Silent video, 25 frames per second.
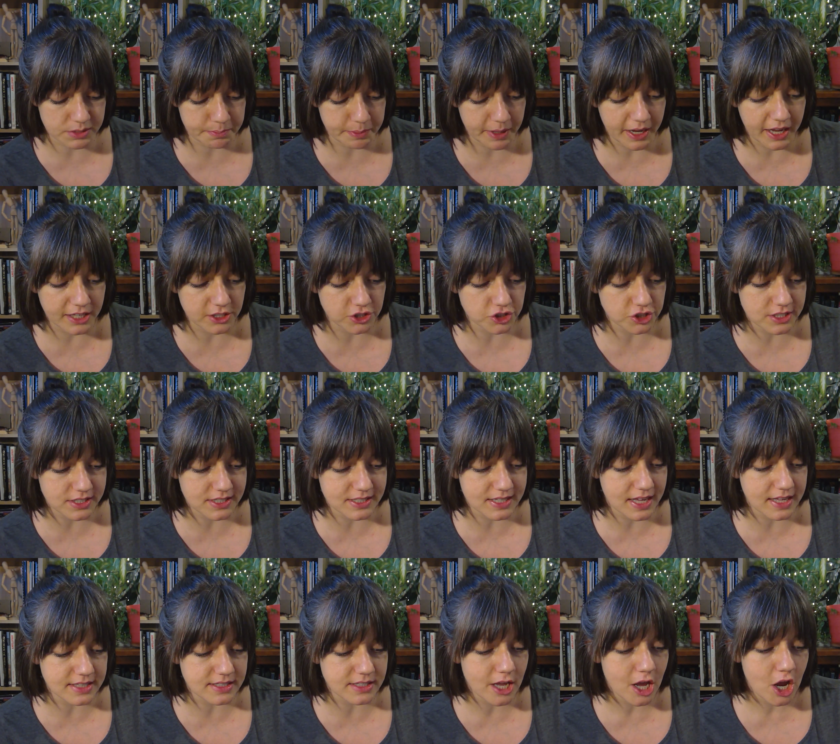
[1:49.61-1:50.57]
but she
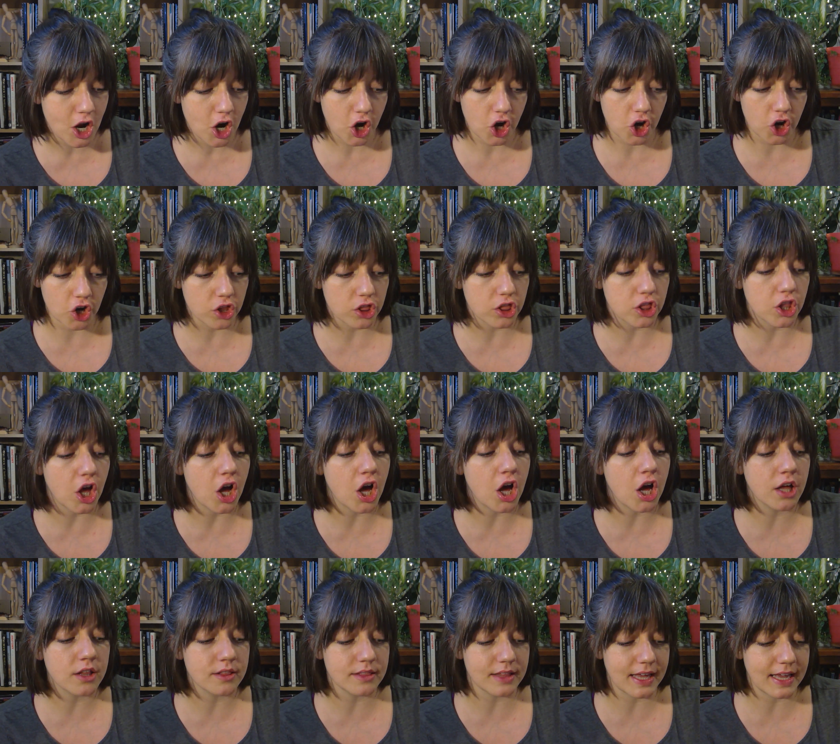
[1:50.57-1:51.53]
says her
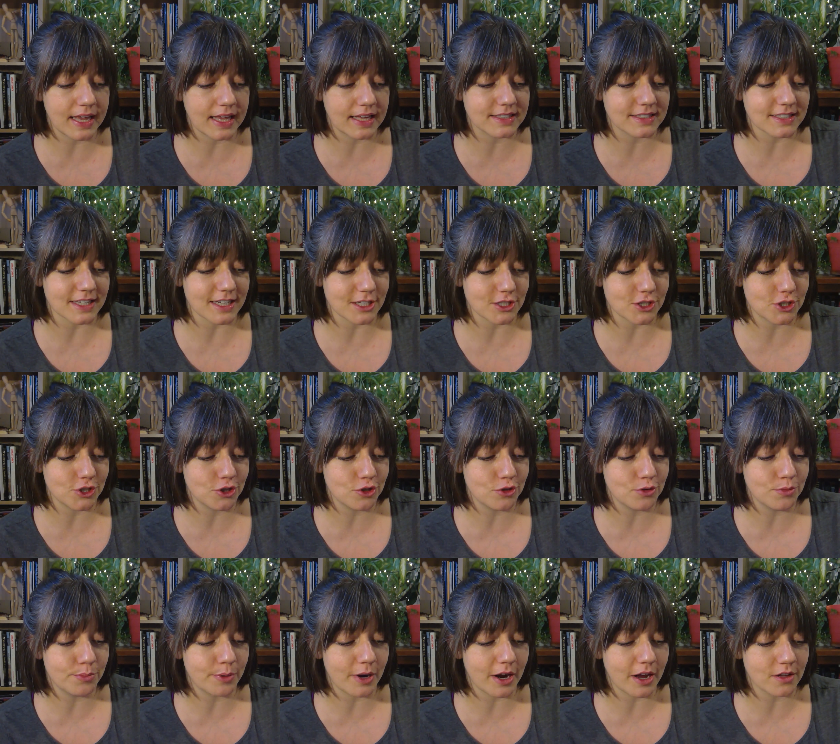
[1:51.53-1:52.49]
long legs like
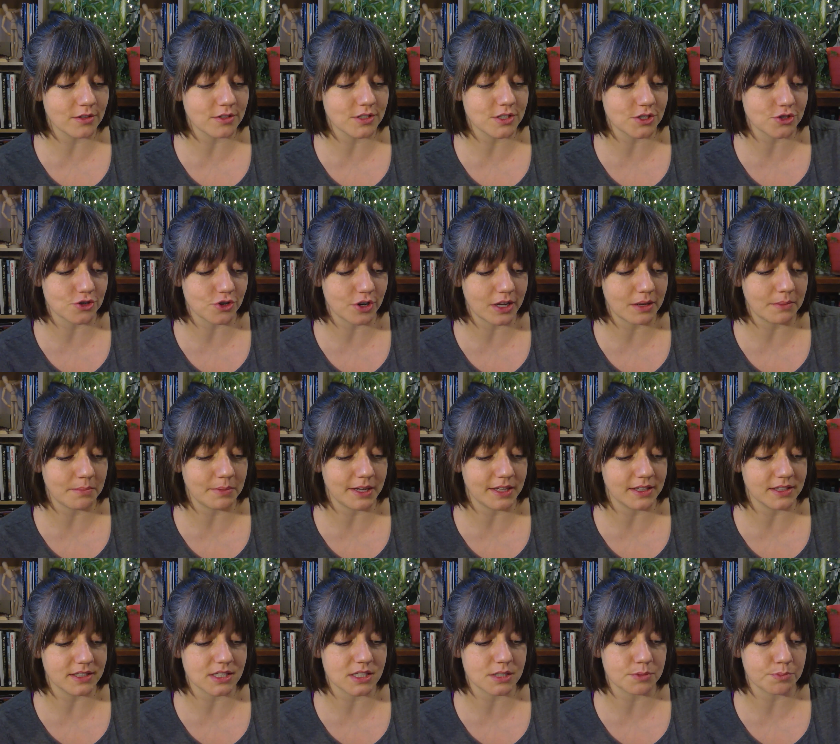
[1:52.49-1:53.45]
two brown string
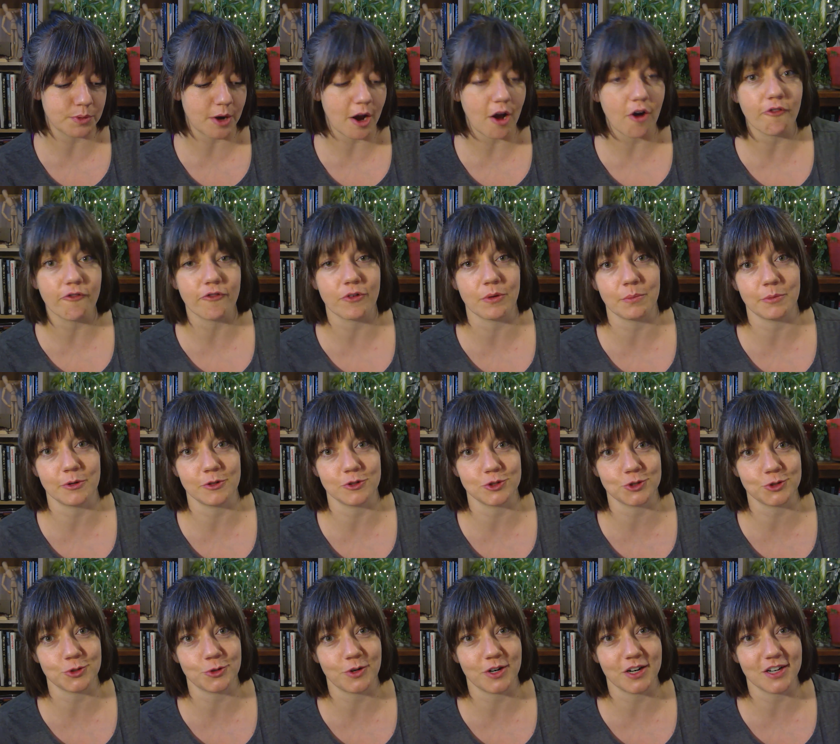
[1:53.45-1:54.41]
beans sprout from her
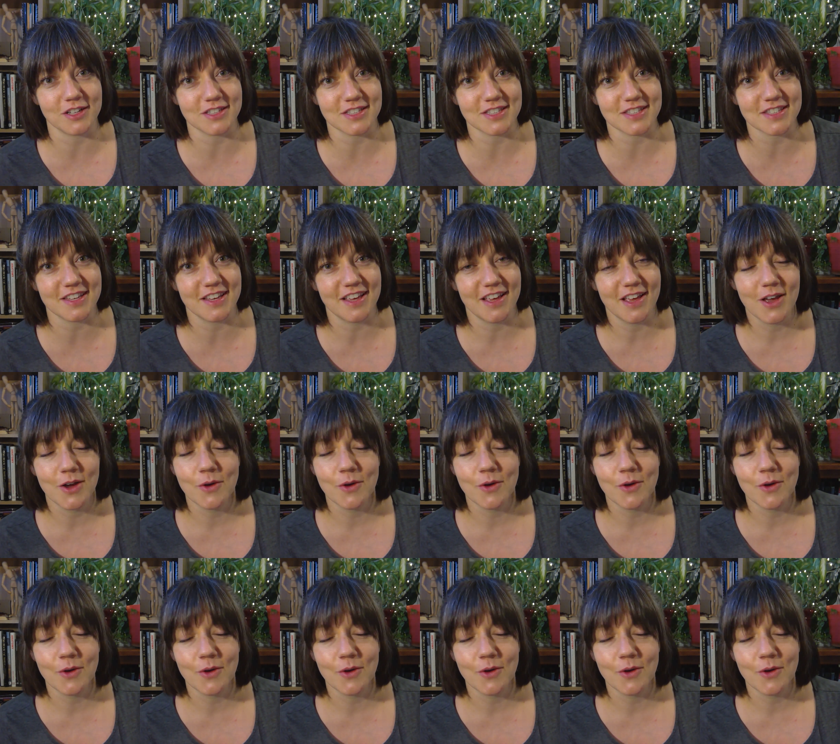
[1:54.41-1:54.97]
shorts,